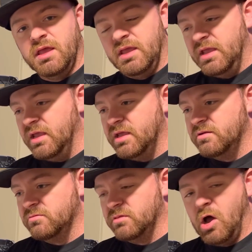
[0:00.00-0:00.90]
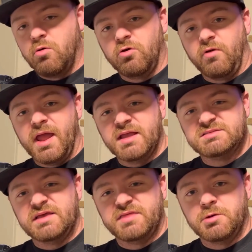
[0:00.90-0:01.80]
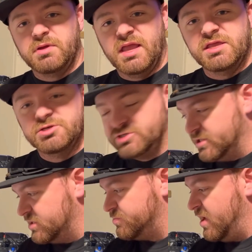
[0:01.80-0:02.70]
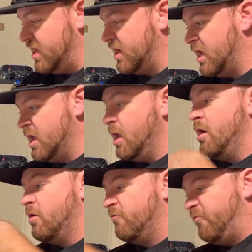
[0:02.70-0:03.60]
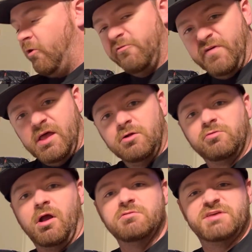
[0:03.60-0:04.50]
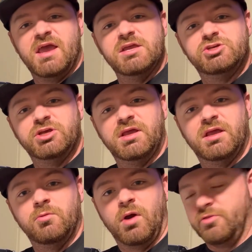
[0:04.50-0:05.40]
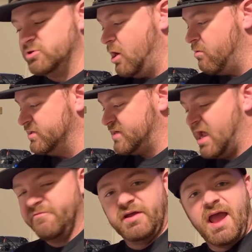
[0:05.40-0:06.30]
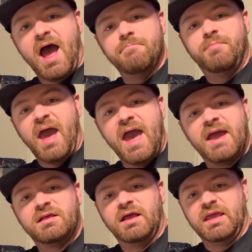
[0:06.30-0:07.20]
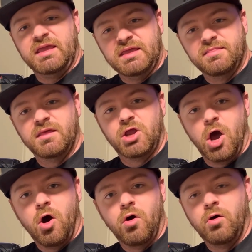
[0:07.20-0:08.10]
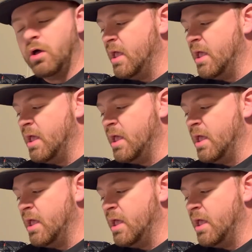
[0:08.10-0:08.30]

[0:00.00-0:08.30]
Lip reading: In lower ranks, I think we get used to this big full field rotation where there's always kind of a guy back, like in the goal,